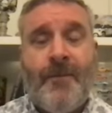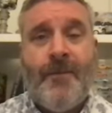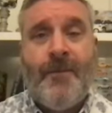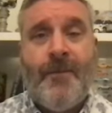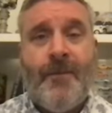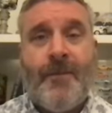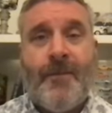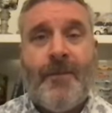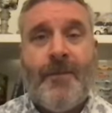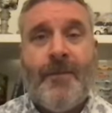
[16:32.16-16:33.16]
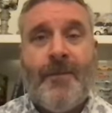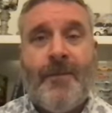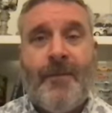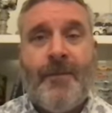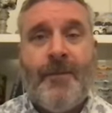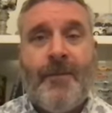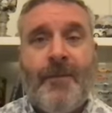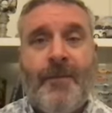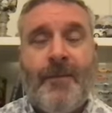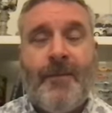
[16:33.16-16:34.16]

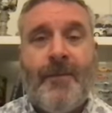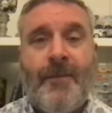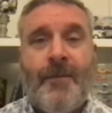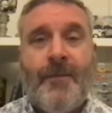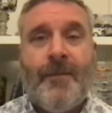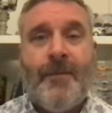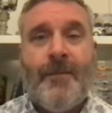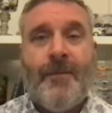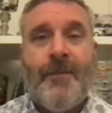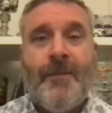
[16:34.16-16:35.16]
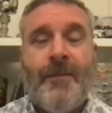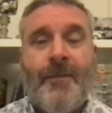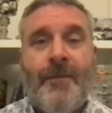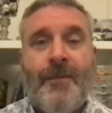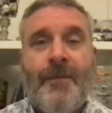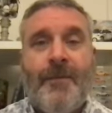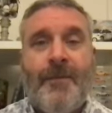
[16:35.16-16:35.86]
(not speaking)